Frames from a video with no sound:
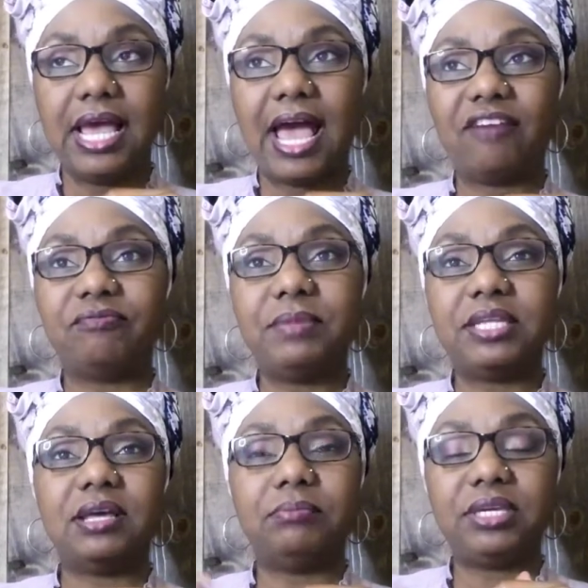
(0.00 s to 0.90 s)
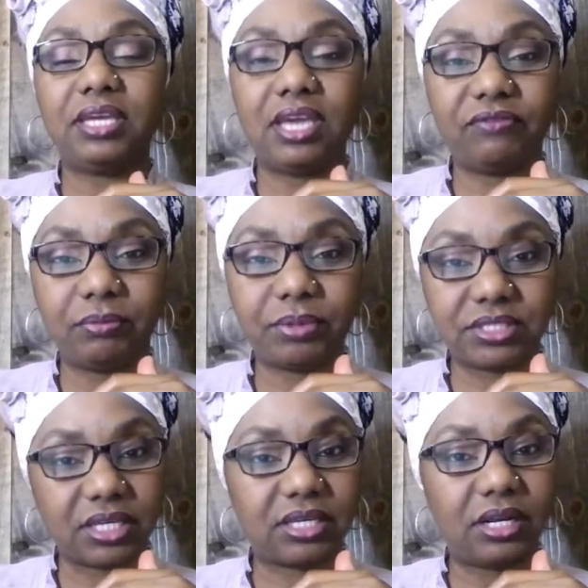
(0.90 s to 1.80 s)
have made them behave in
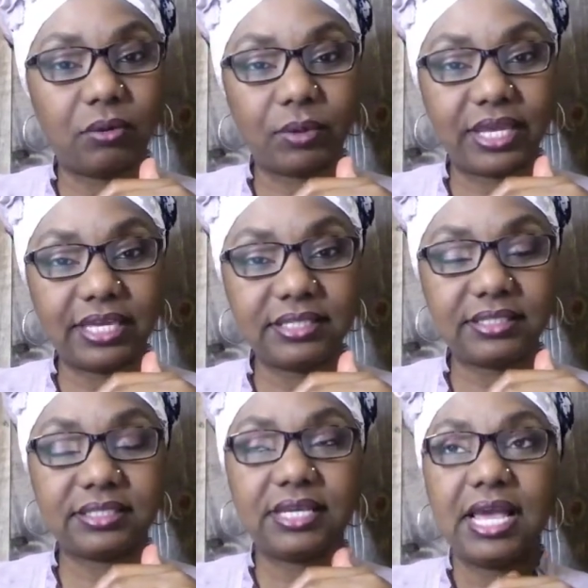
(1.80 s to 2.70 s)
particular ways,